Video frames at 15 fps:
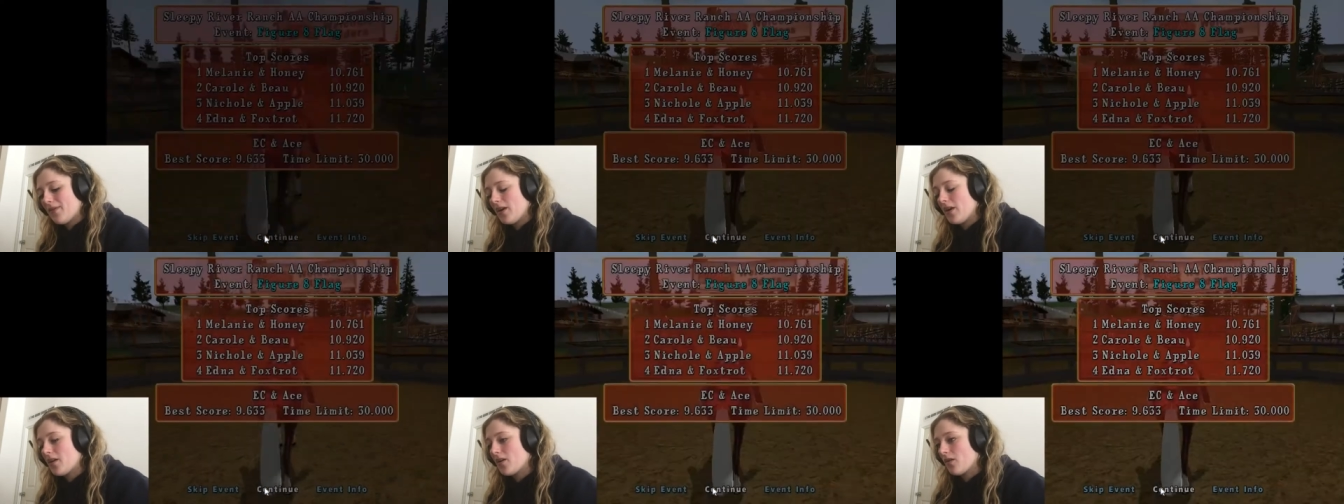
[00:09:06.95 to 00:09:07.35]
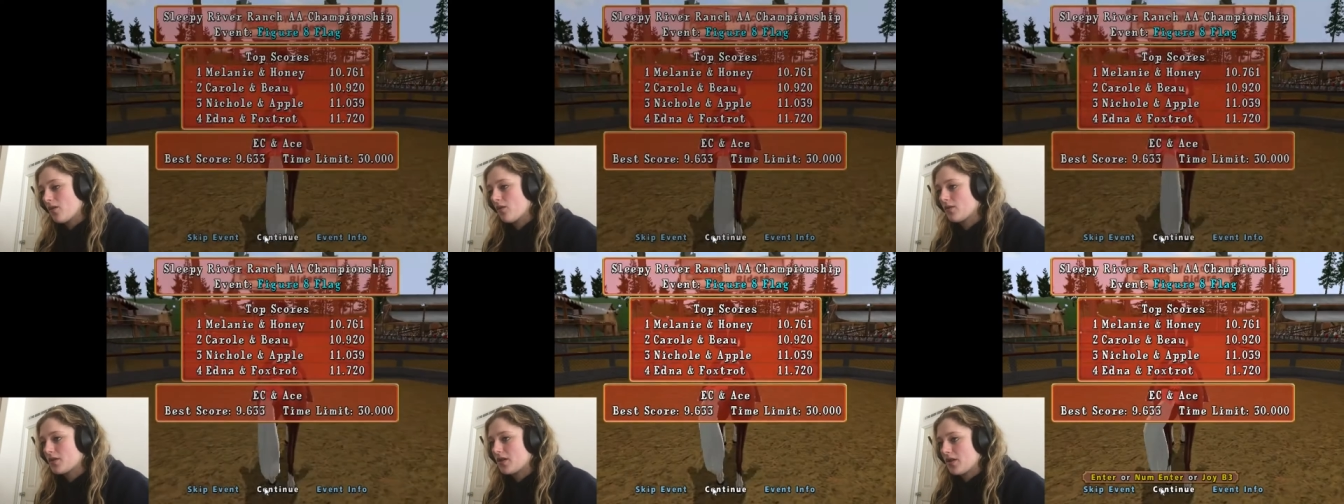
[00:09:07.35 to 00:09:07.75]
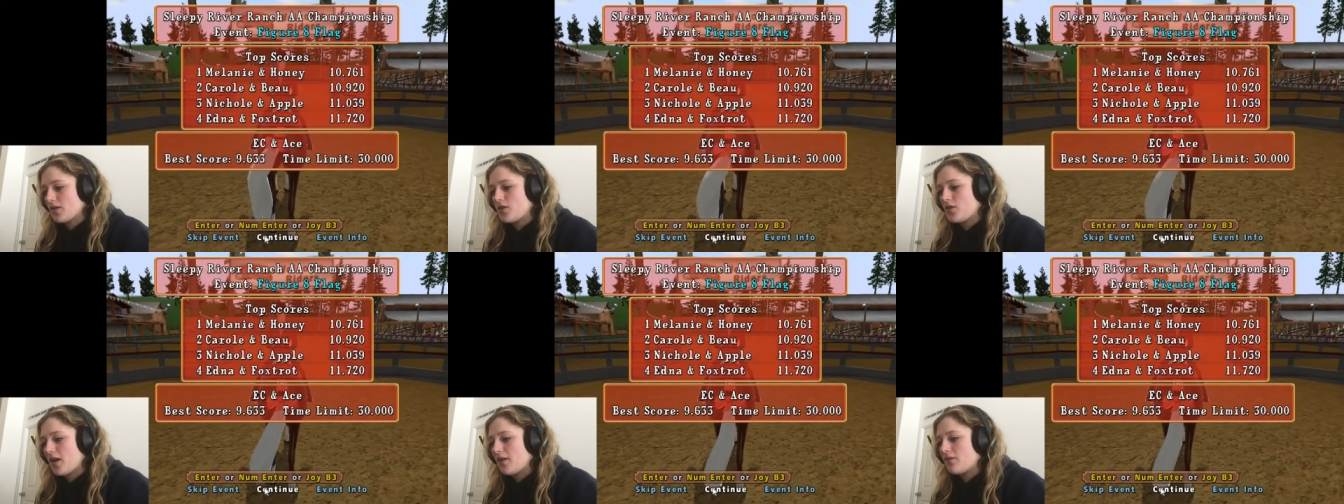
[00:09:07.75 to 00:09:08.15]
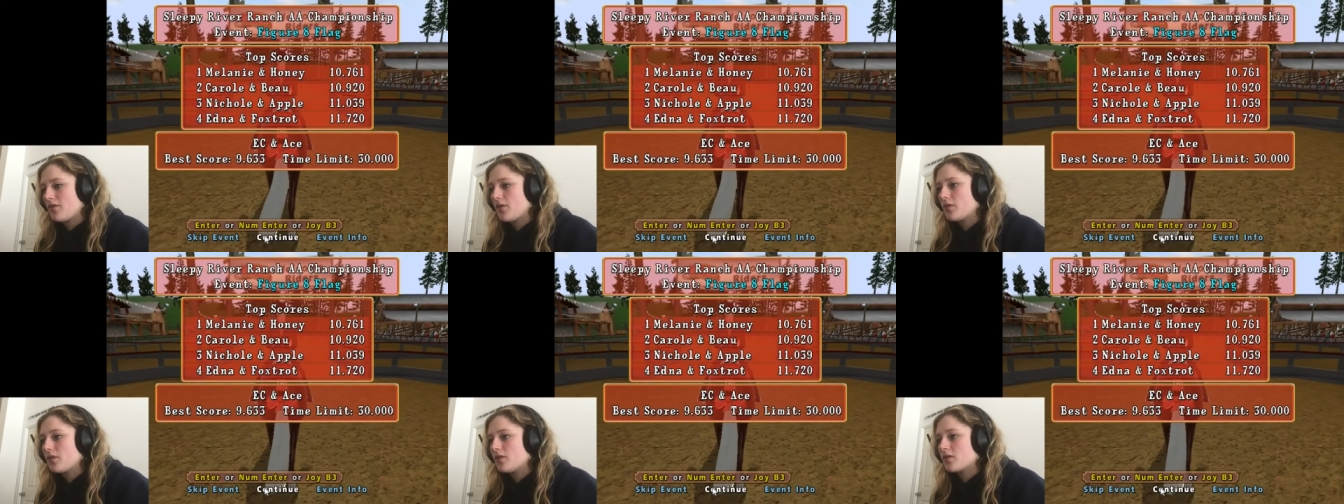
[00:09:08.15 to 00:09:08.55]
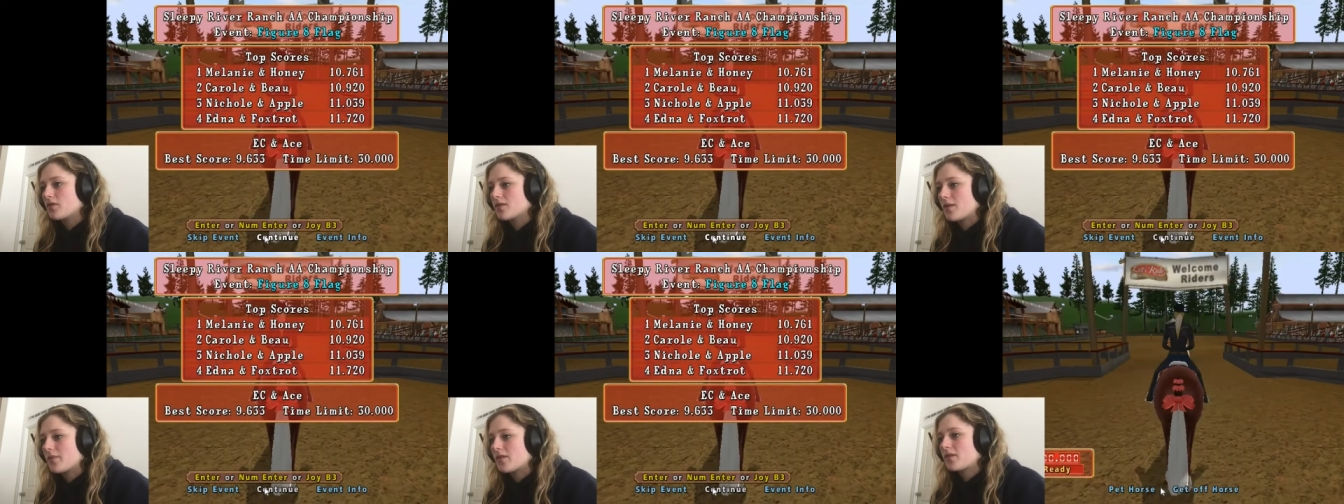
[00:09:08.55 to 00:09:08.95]
feeding your horse like jet fuel
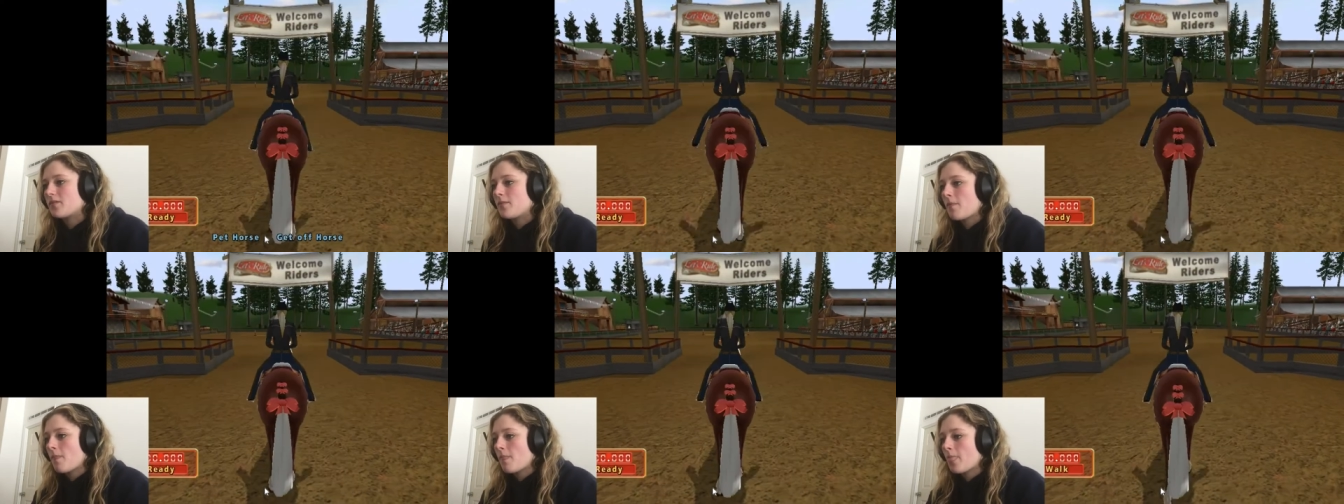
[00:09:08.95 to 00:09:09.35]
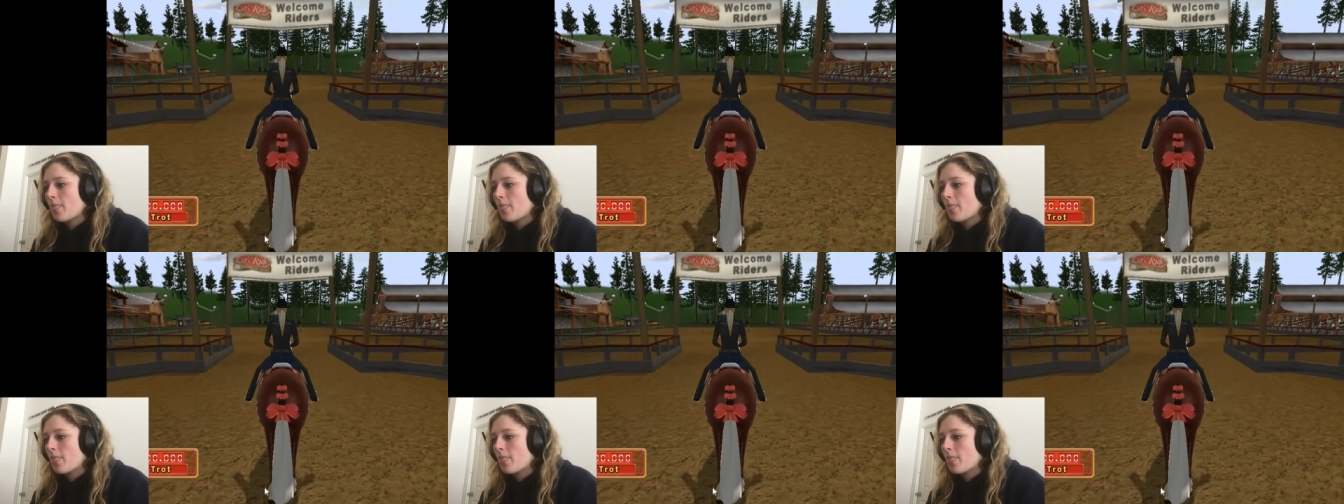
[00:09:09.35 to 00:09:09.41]
or something.